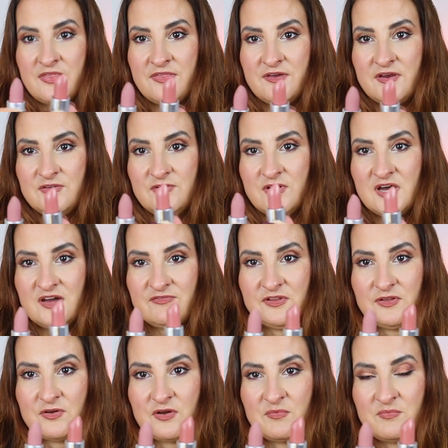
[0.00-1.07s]
there you have a
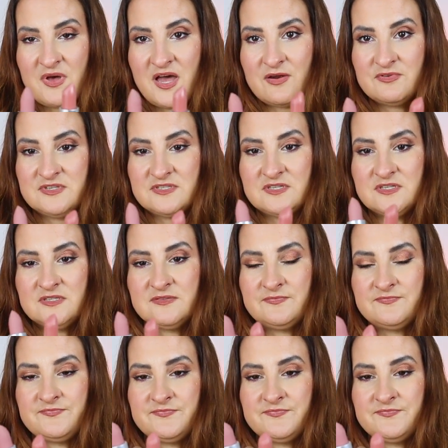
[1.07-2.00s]
little comparison.